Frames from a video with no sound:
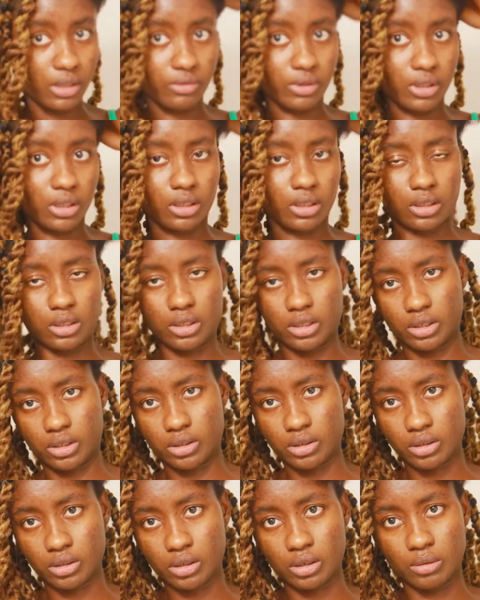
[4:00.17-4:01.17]
everything here.
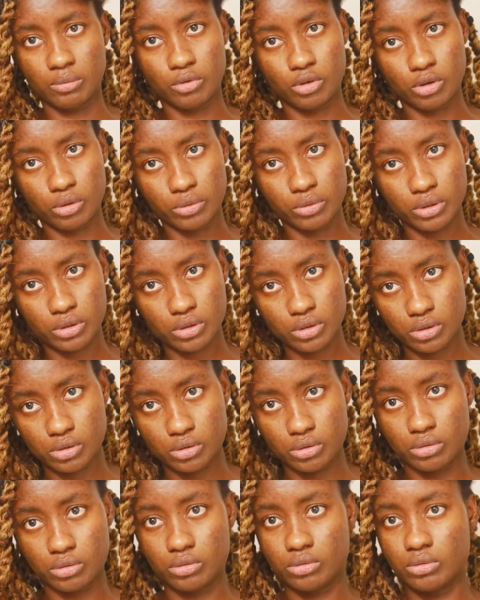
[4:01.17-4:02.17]
I'm going
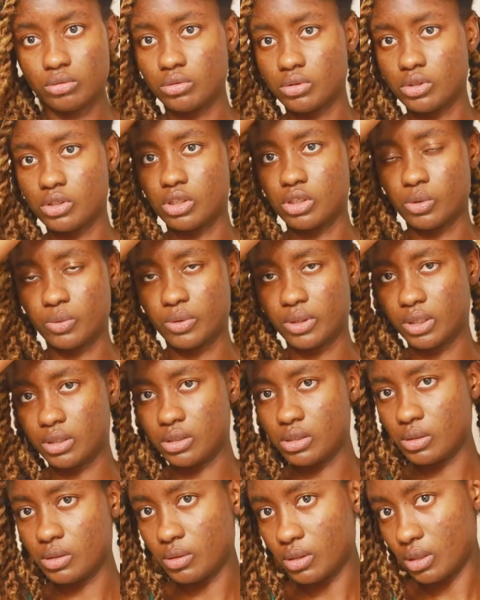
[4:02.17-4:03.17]
to start with
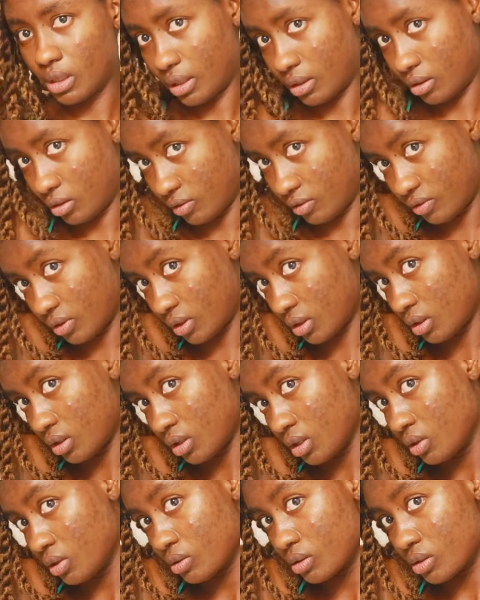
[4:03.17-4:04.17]
this side of
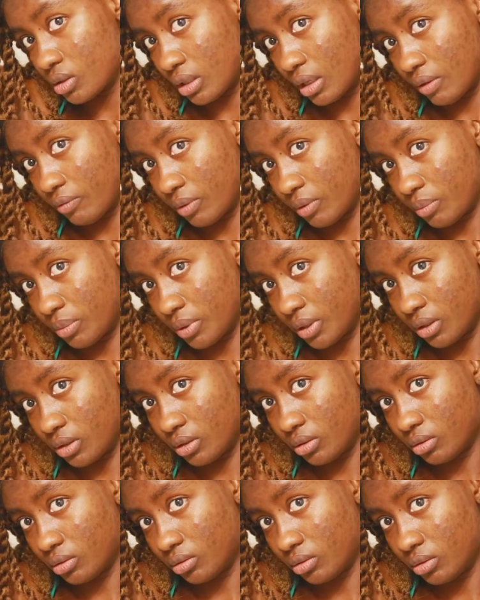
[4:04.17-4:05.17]
it, just to have a bit
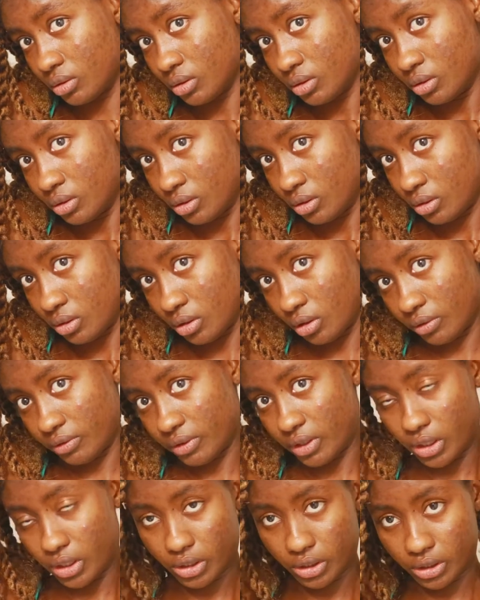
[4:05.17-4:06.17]
of
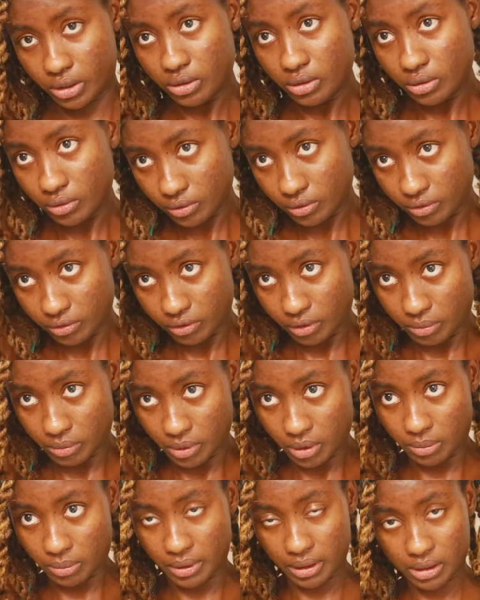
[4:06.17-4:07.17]
hair from
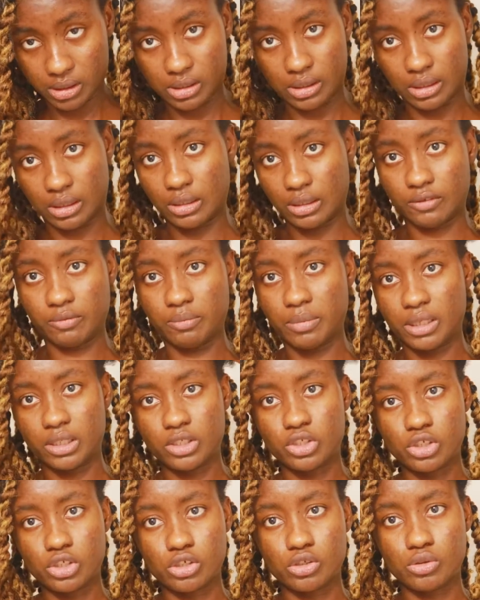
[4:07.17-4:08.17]
the back side look, but
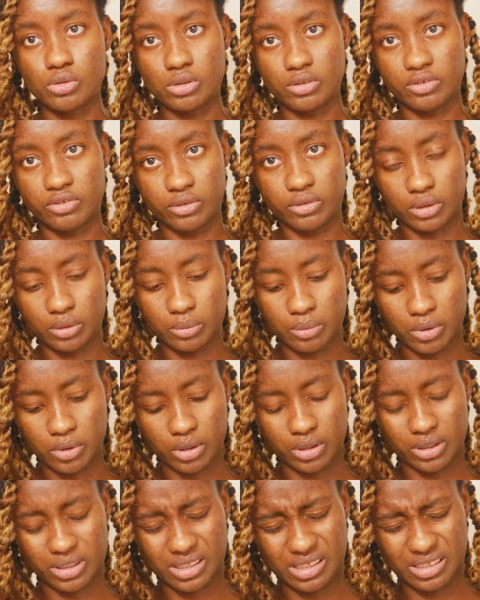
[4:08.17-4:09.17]
let's just do the front
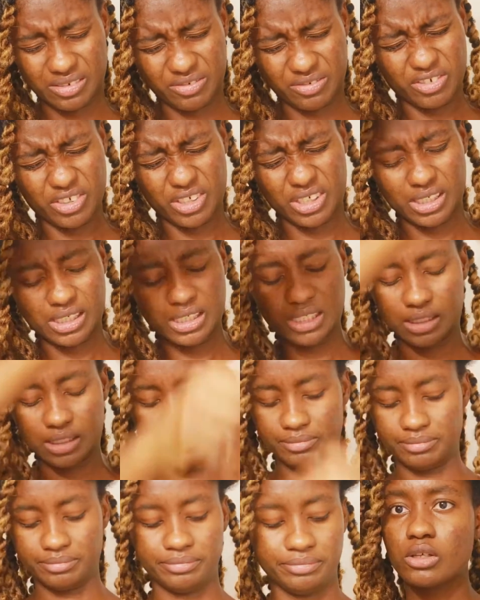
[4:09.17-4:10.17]
parts first.
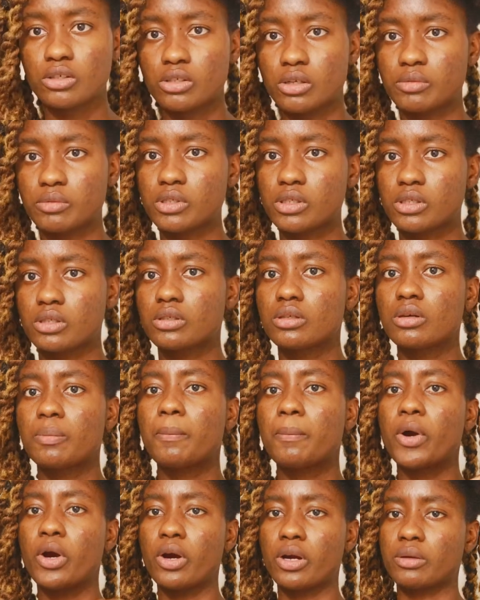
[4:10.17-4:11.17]
So I'm just gonna
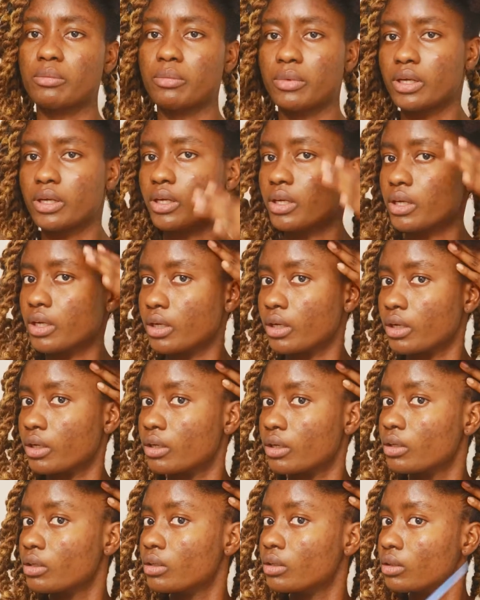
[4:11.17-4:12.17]
part my
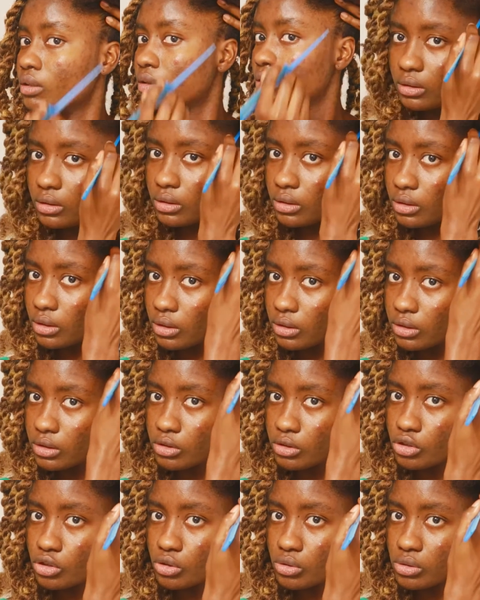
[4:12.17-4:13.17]
hair in the
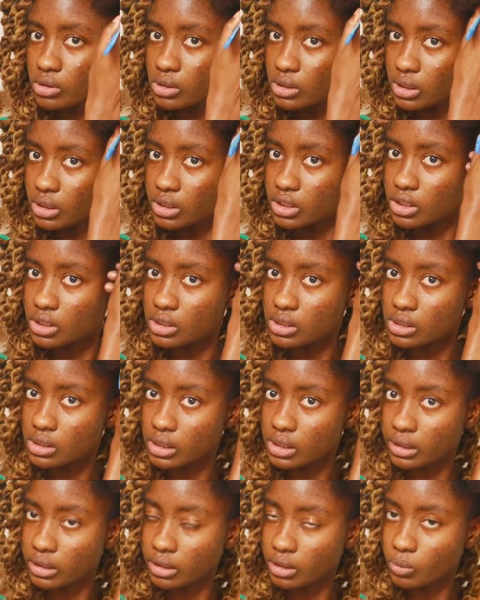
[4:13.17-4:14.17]
usual sections
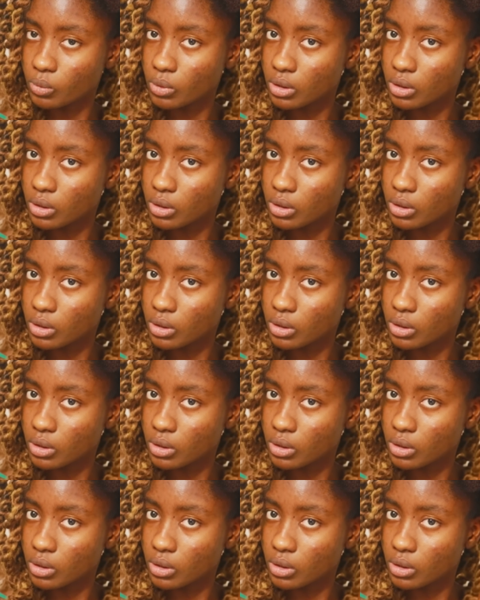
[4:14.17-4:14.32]
like I